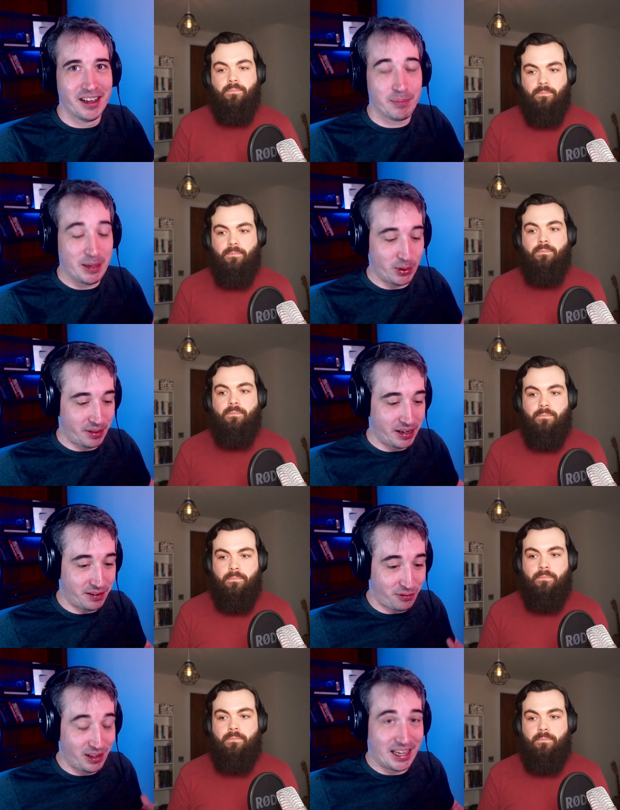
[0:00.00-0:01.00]
Speaker 1: People
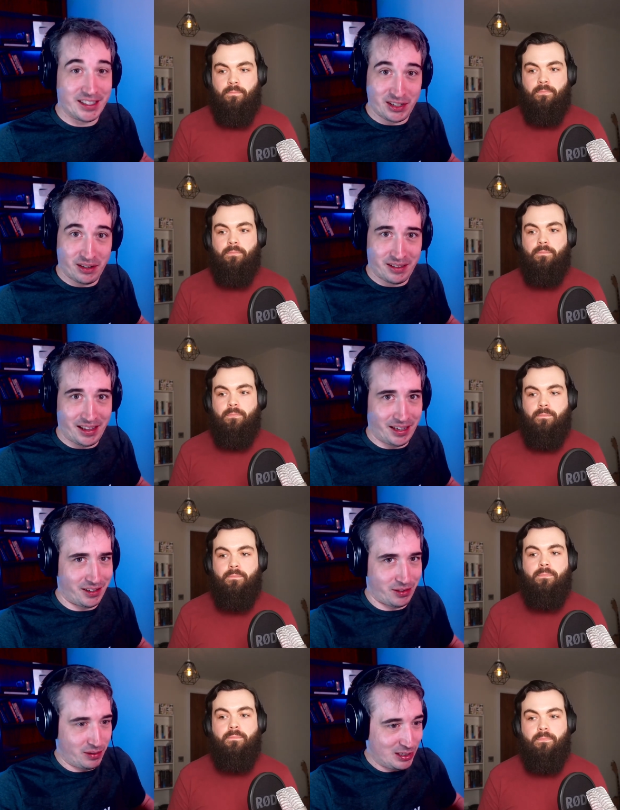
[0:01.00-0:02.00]
think freelancer, they
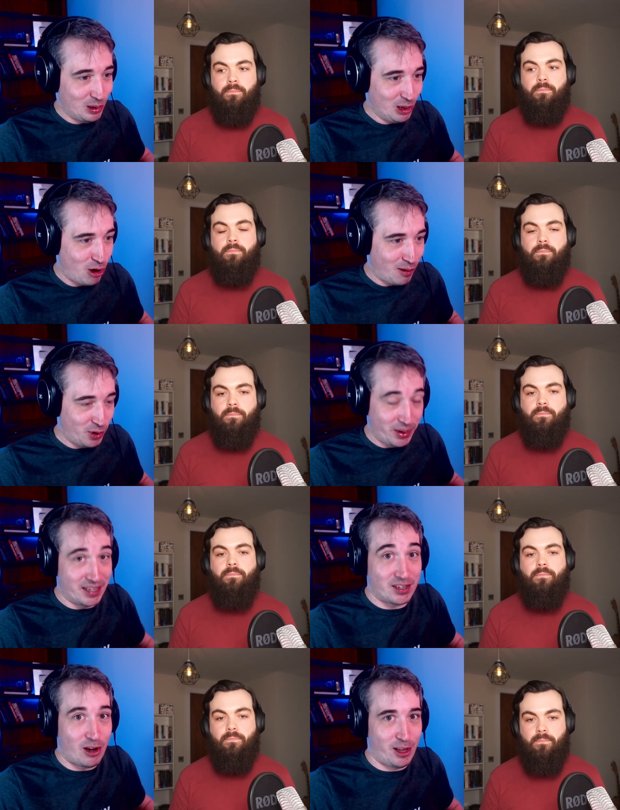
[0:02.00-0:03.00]
think solo. I'm doing
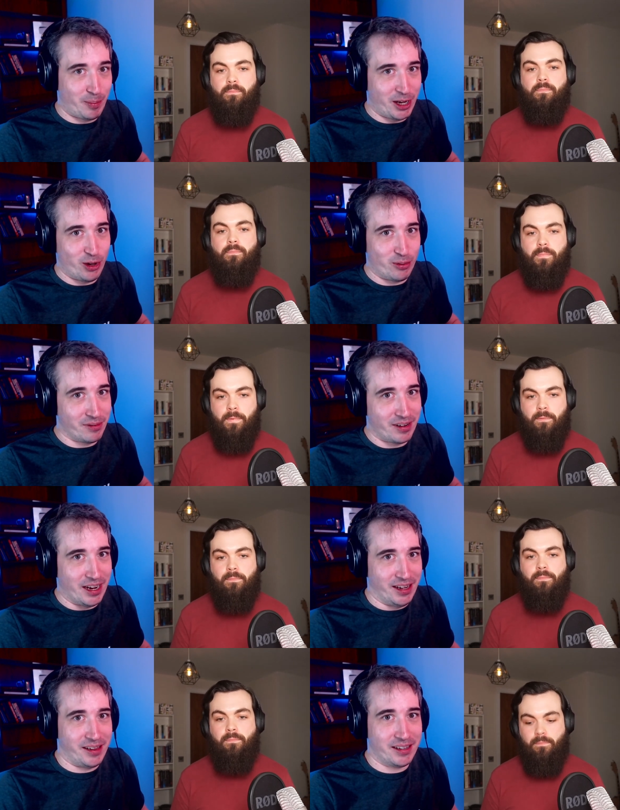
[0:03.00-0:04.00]
this all on my own,
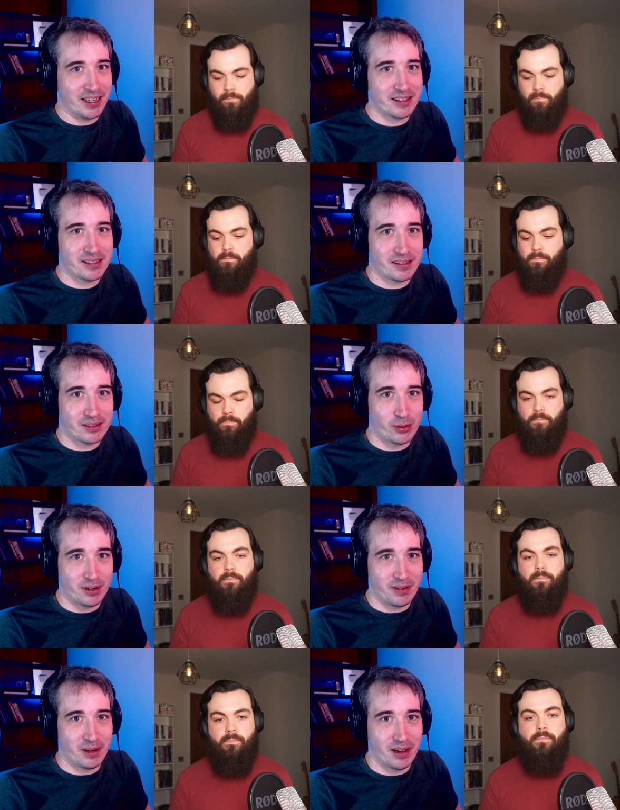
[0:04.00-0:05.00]
and I think that's sort
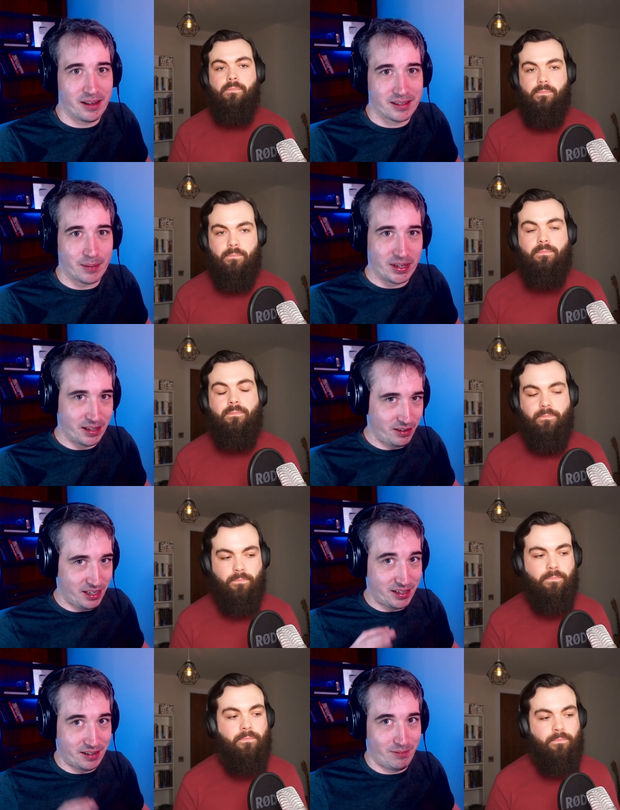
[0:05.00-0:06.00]
of a something that you
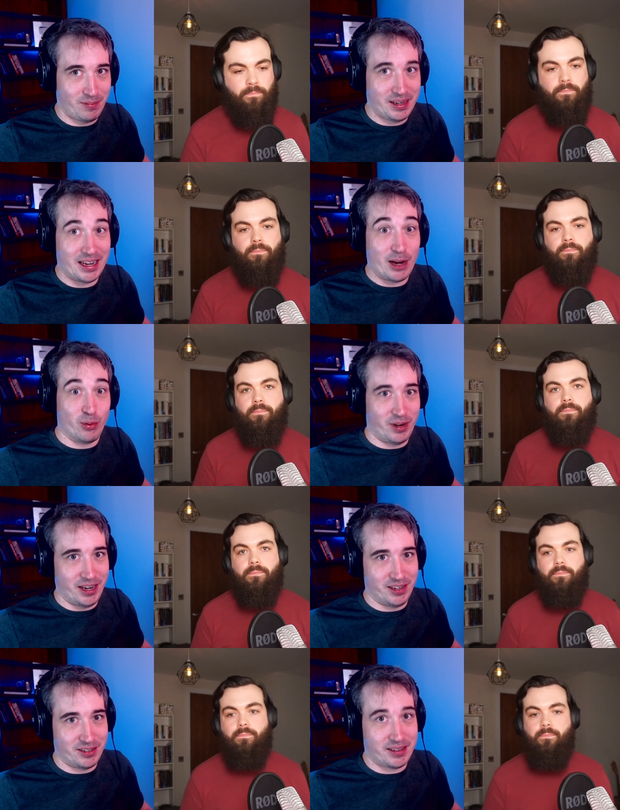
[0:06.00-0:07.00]
need to get out
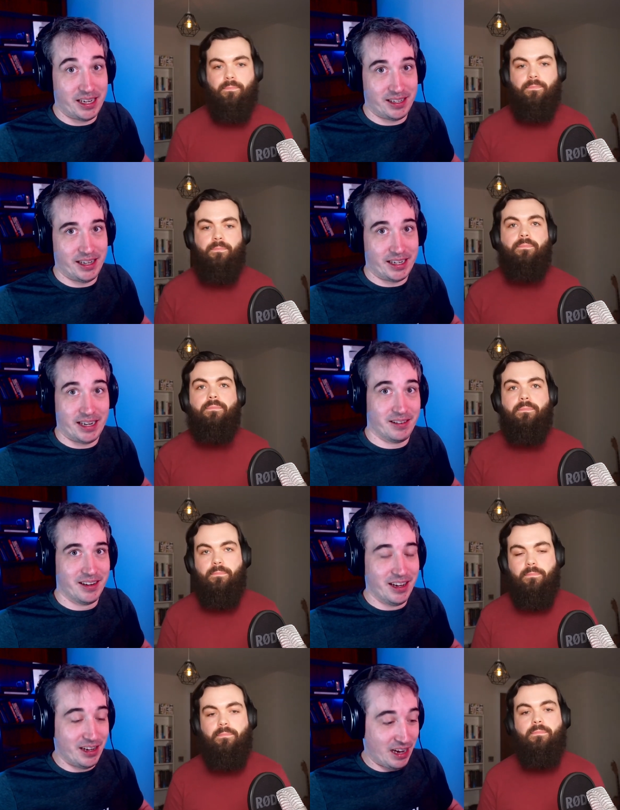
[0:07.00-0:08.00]
and think like it
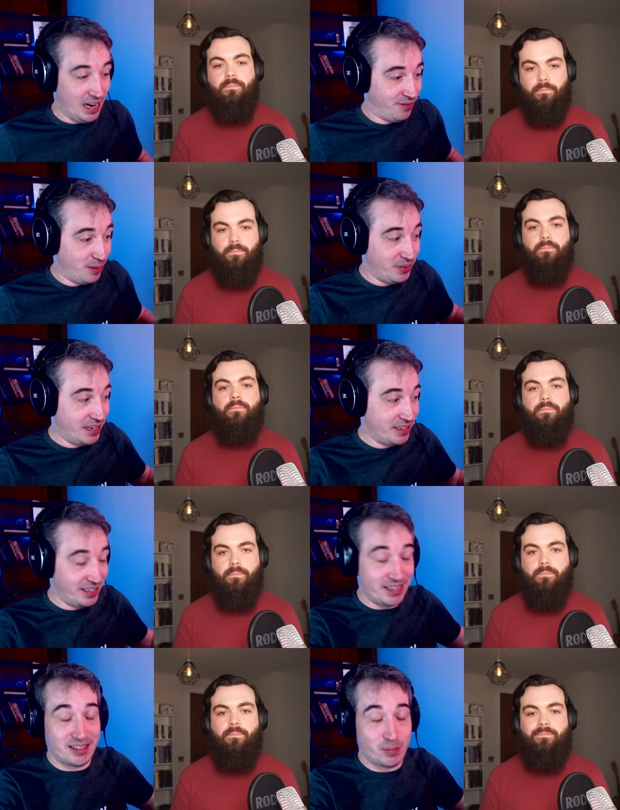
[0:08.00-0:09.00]
if I'm going to
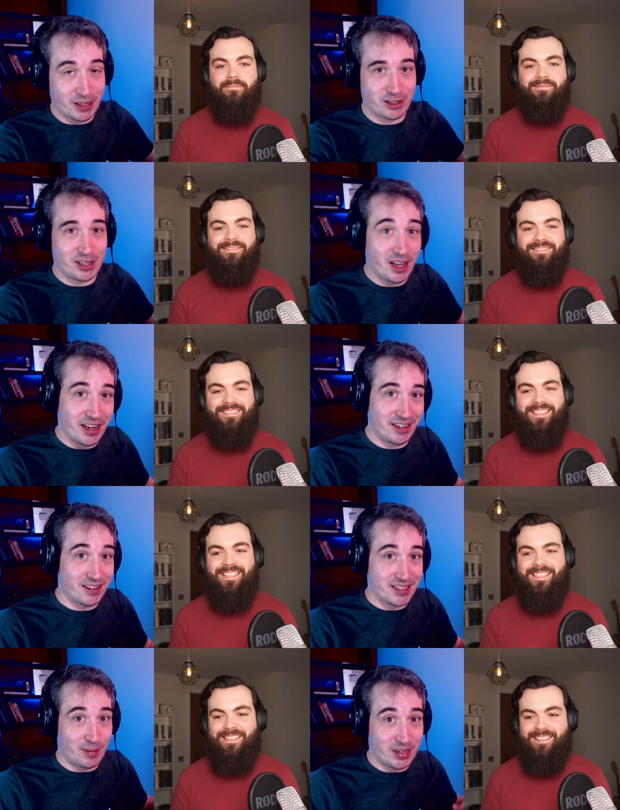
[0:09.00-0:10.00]
get this bigger client
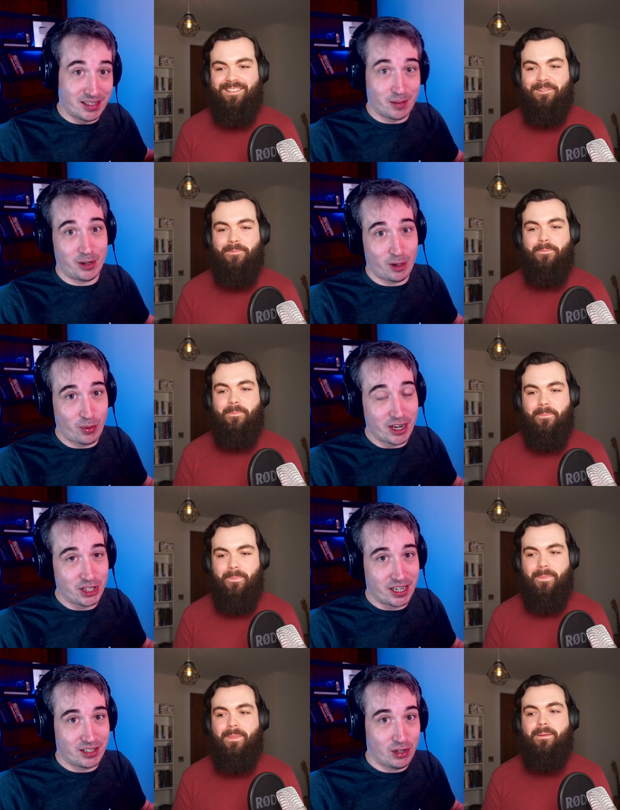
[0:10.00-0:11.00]
on something that's a bigger
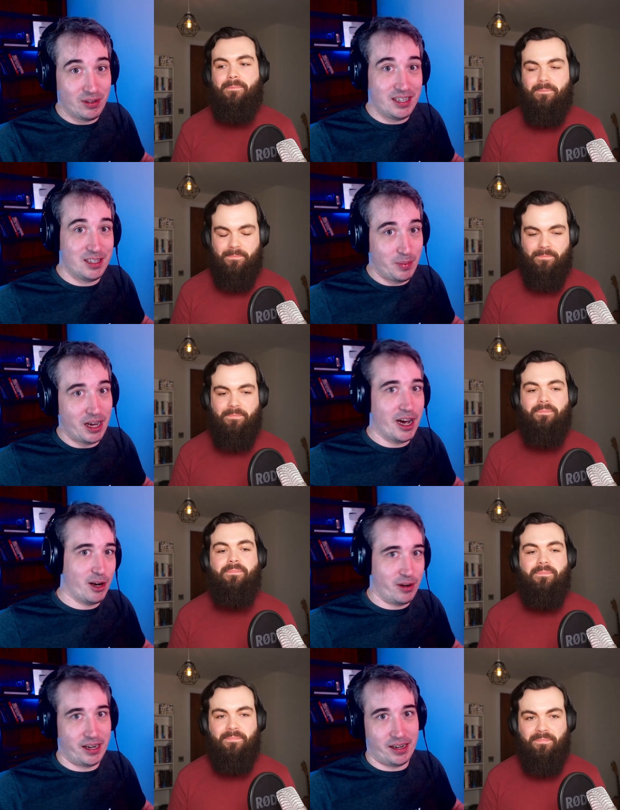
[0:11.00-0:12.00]
project, you need to be
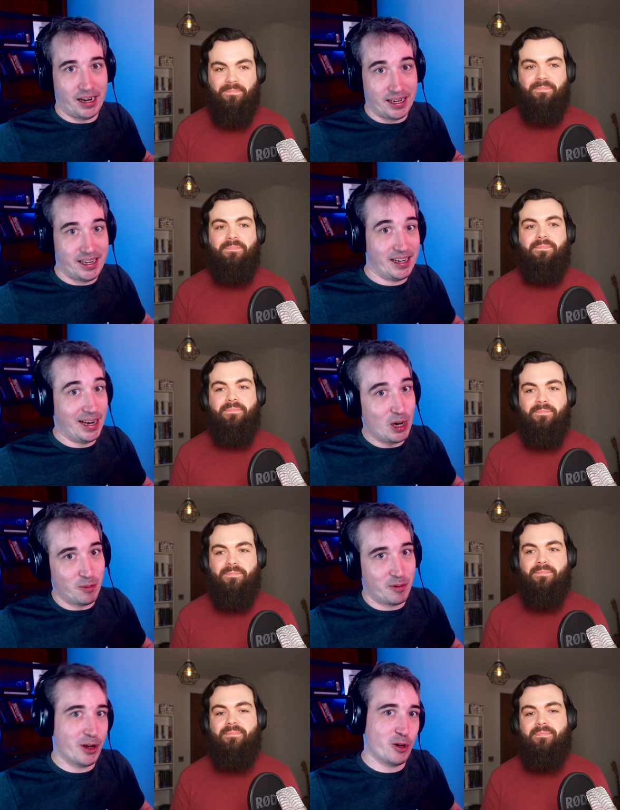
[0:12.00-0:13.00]
hiring and getting
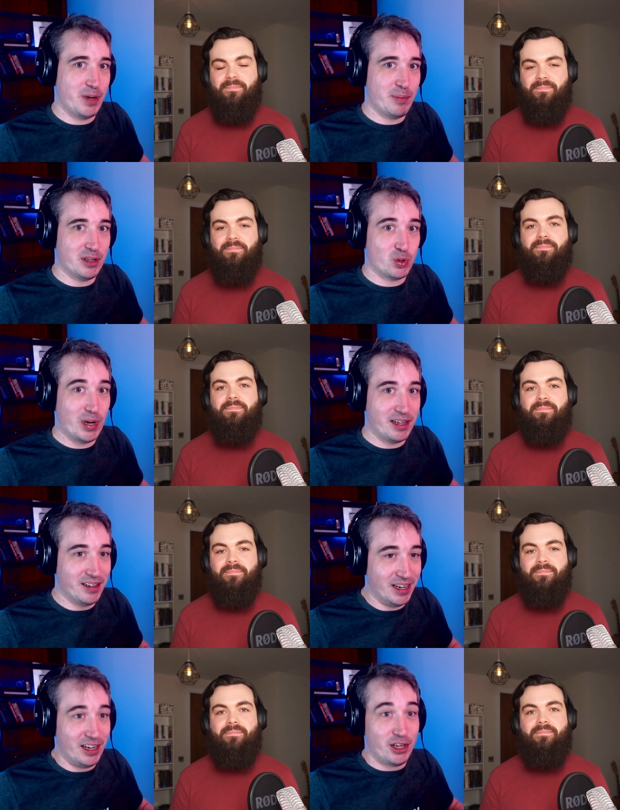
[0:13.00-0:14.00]
help from other people as
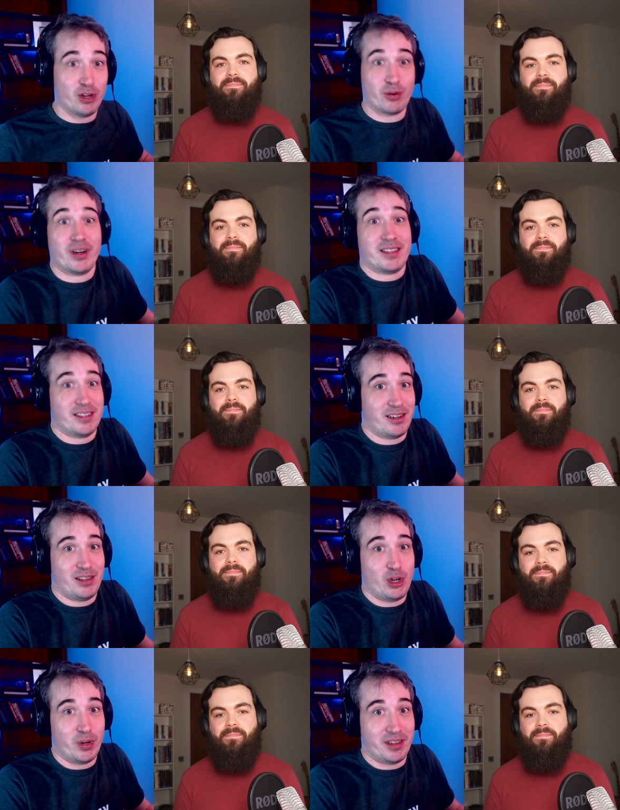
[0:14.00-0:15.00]
well. You don't
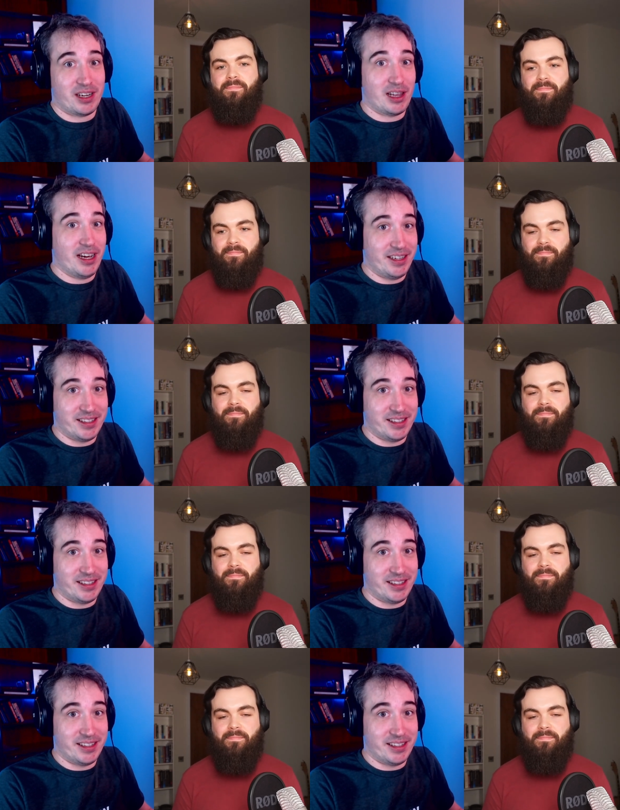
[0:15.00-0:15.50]
necessarily going to the client and